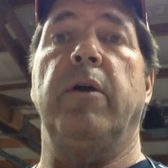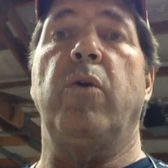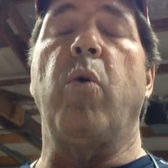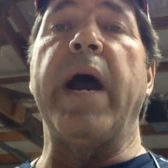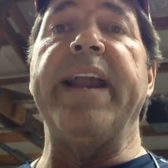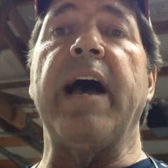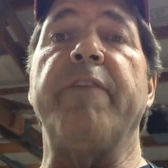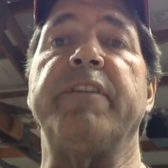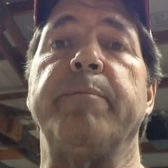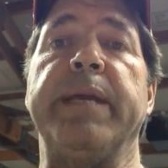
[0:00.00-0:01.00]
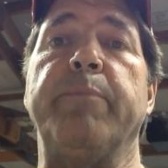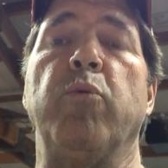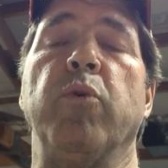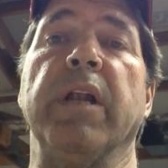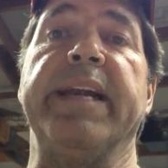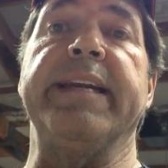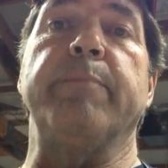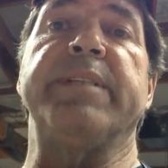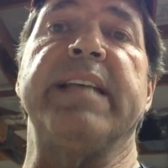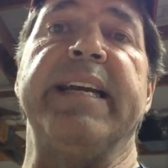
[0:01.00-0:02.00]
quite often people will end
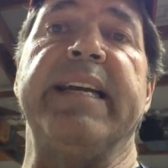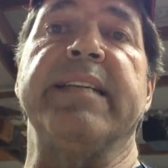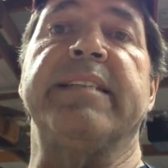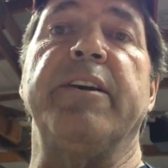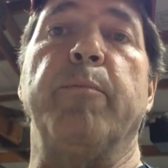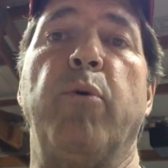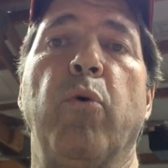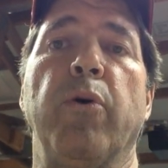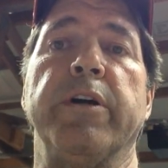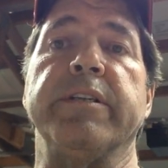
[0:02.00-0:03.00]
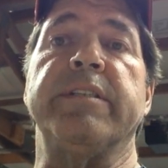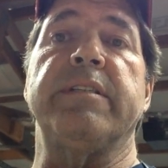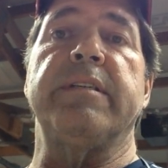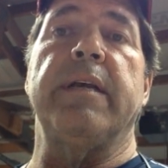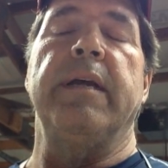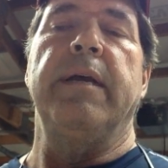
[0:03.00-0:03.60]
up sending us their boards